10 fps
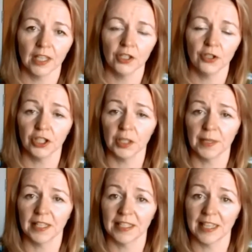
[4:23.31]
So you're just
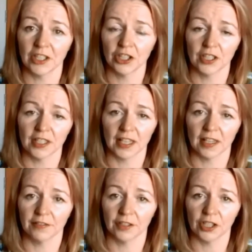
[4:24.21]
paying attention to
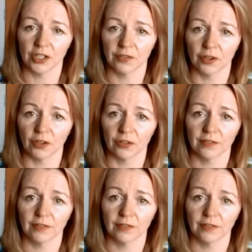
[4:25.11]
that first of all.